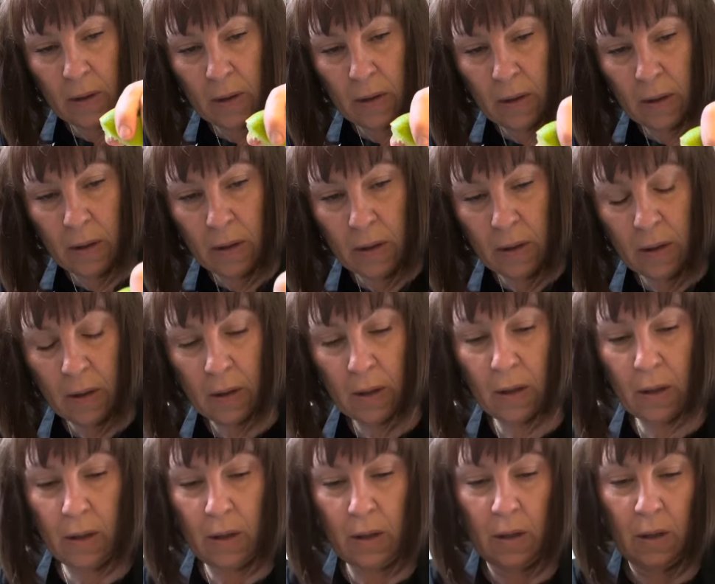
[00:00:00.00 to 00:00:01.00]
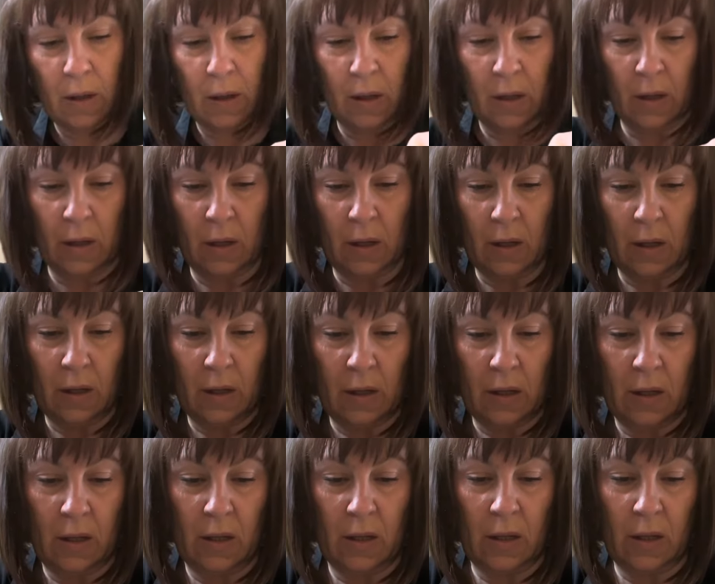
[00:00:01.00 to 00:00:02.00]

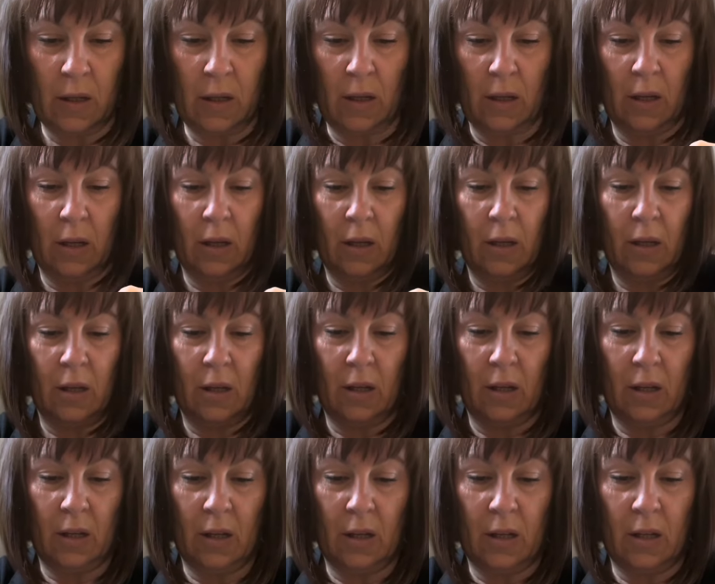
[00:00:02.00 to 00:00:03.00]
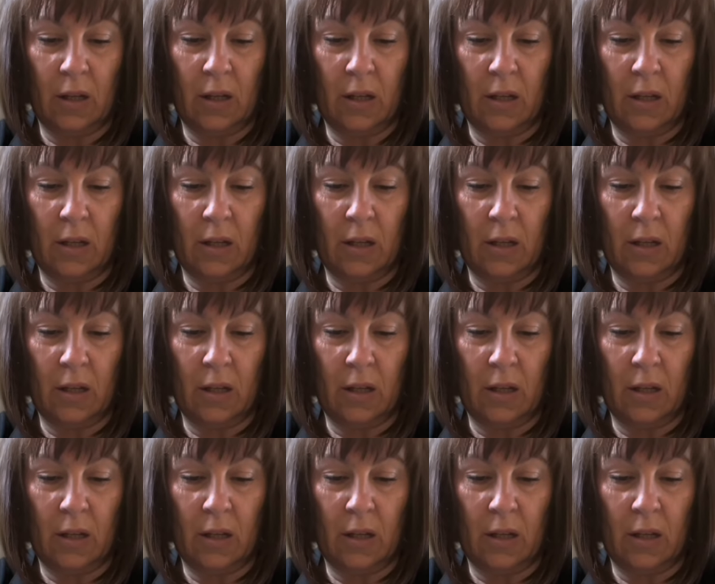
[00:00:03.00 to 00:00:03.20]
[no speech]